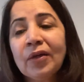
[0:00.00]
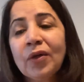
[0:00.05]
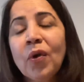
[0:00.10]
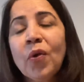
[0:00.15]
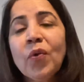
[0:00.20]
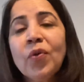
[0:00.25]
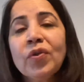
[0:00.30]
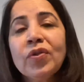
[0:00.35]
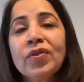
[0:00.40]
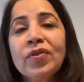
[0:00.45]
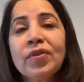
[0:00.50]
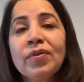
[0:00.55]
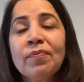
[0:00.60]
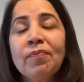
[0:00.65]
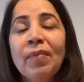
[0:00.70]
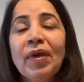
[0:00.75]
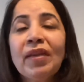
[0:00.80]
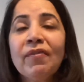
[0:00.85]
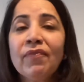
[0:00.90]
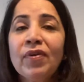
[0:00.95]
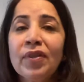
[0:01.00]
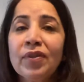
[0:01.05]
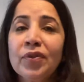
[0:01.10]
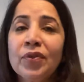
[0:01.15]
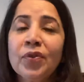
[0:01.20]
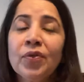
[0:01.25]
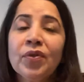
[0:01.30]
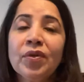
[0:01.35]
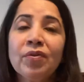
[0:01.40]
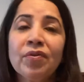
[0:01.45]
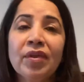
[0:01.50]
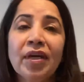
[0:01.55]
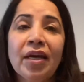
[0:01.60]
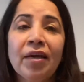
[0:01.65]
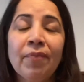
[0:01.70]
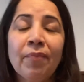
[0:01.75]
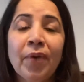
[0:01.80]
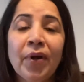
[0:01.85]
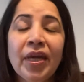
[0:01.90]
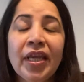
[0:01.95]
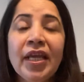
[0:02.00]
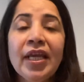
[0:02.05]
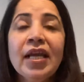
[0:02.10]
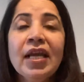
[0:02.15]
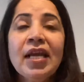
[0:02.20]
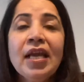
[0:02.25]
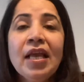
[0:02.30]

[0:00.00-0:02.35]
course, Manifest Your Desired Body,